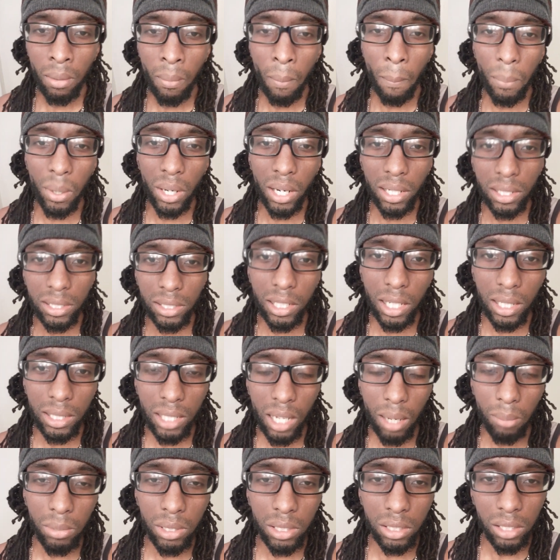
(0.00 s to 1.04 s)
But at the same
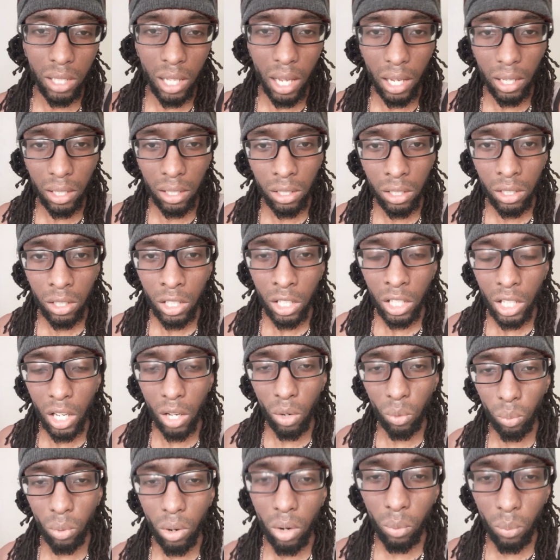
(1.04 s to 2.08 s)
time, it's like,
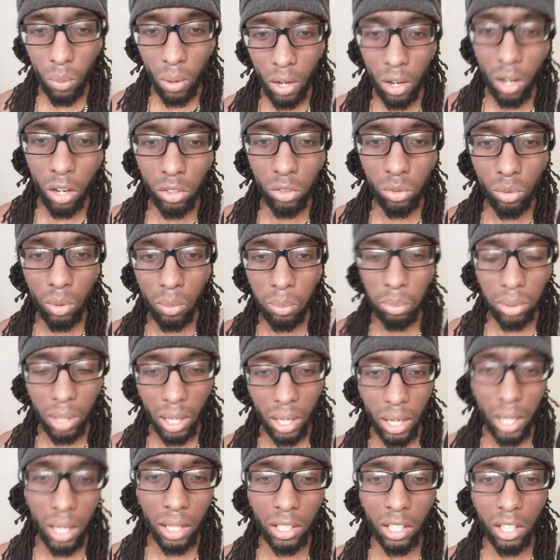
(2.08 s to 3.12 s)
in what way are you
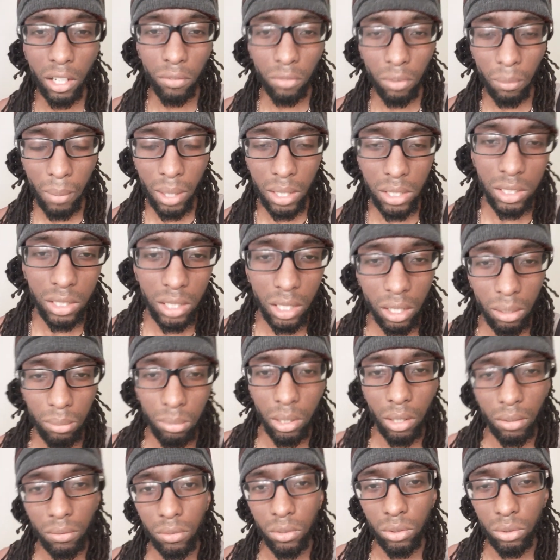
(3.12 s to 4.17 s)
applying the information that I'm
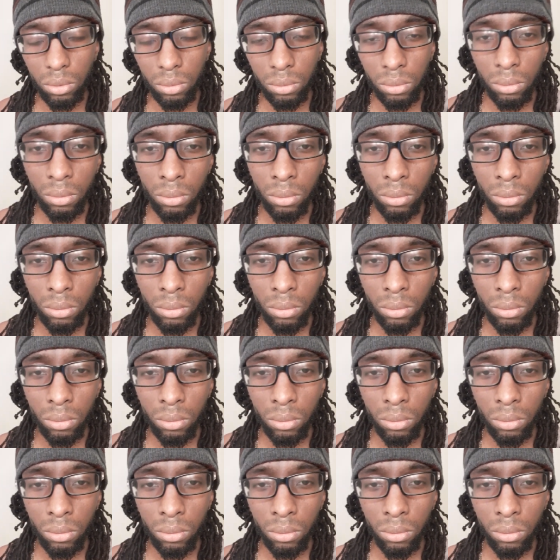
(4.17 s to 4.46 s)
giving you?